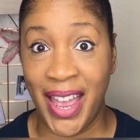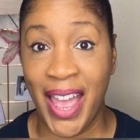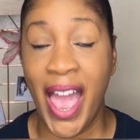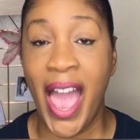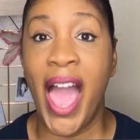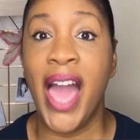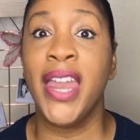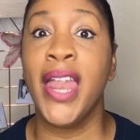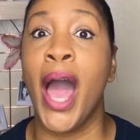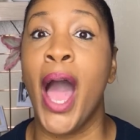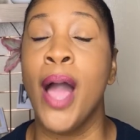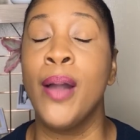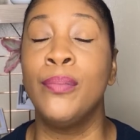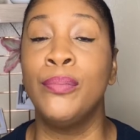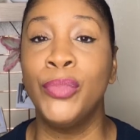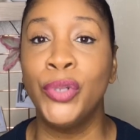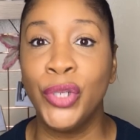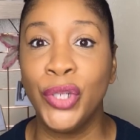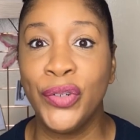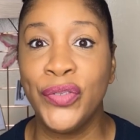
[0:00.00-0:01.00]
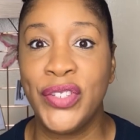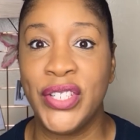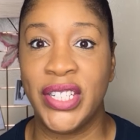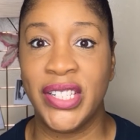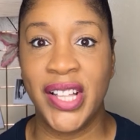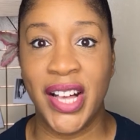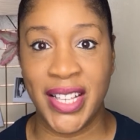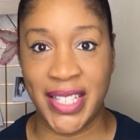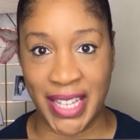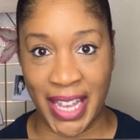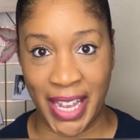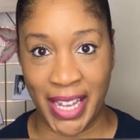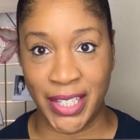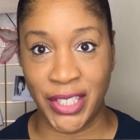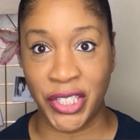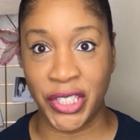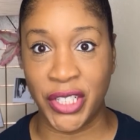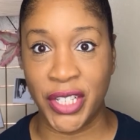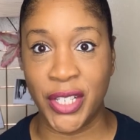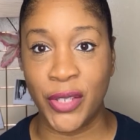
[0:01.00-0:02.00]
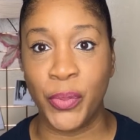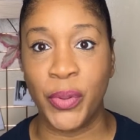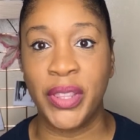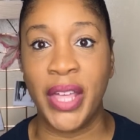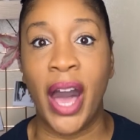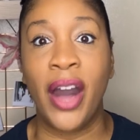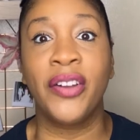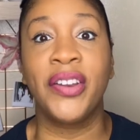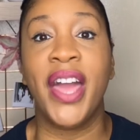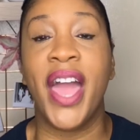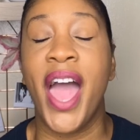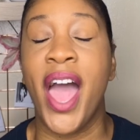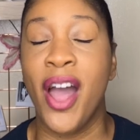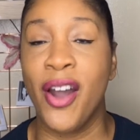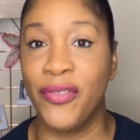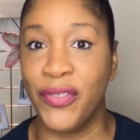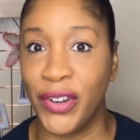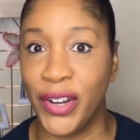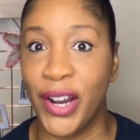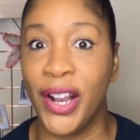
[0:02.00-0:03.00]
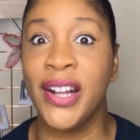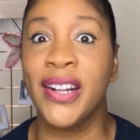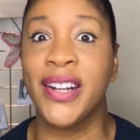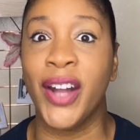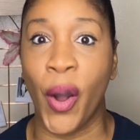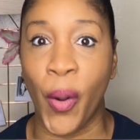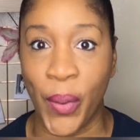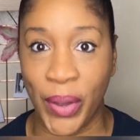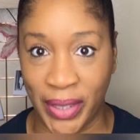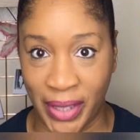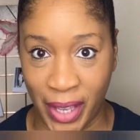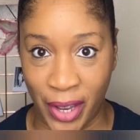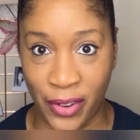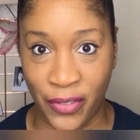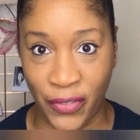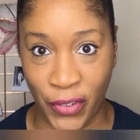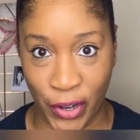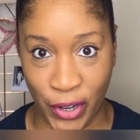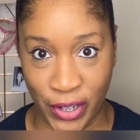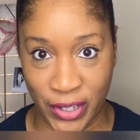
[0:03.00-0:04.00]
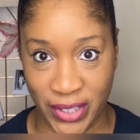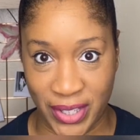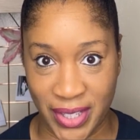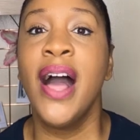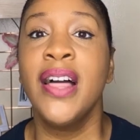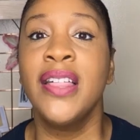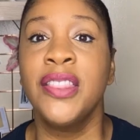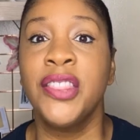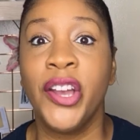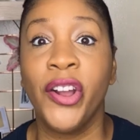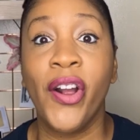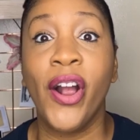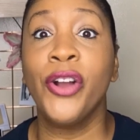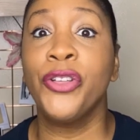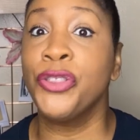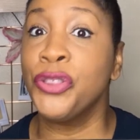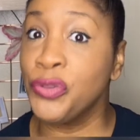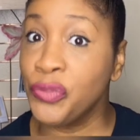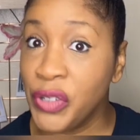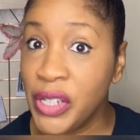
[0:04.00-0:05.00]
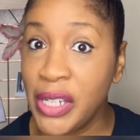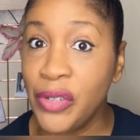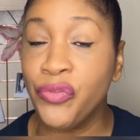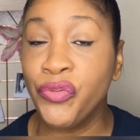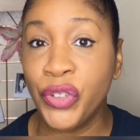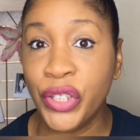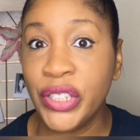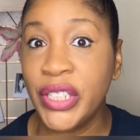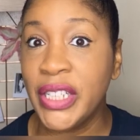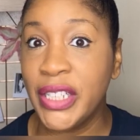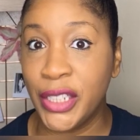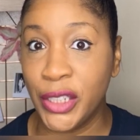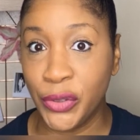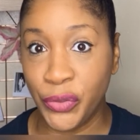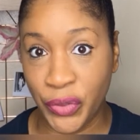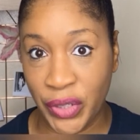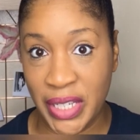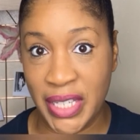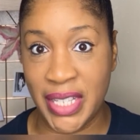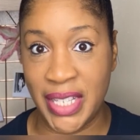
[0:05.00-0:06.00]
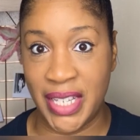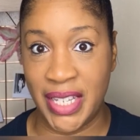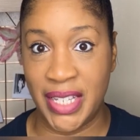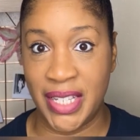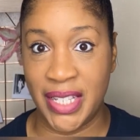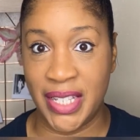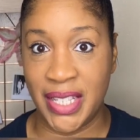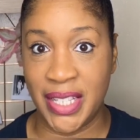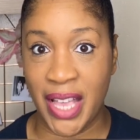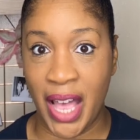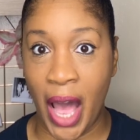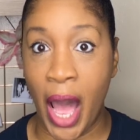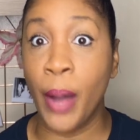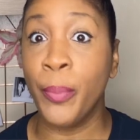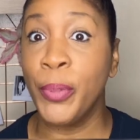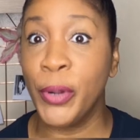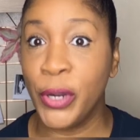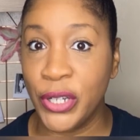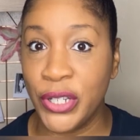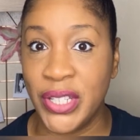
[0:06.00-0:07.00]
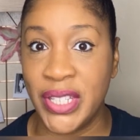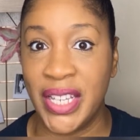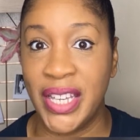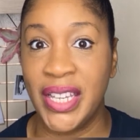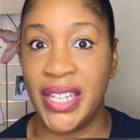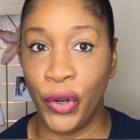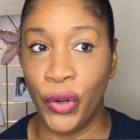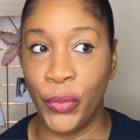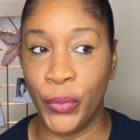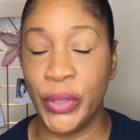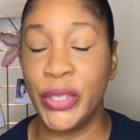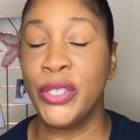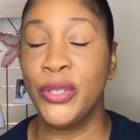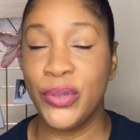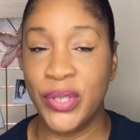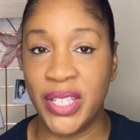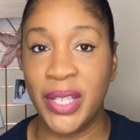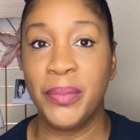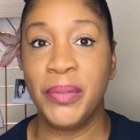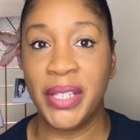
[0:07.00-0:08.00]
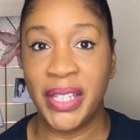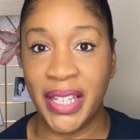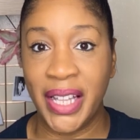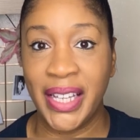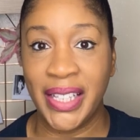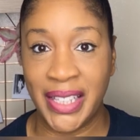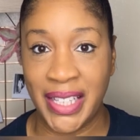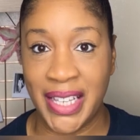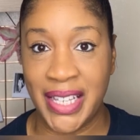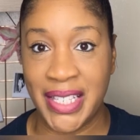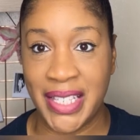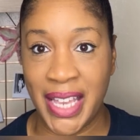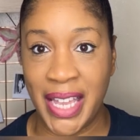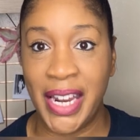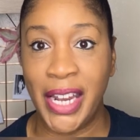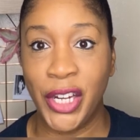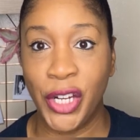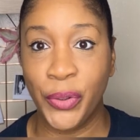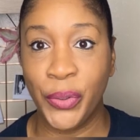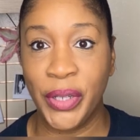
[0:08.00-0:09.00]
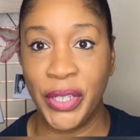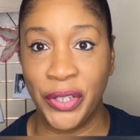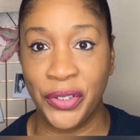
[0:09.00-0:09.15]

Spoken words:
and I moved to Los Angeles without ever going there first. There are 3 really good reasons a person would do something like this, and I know what you're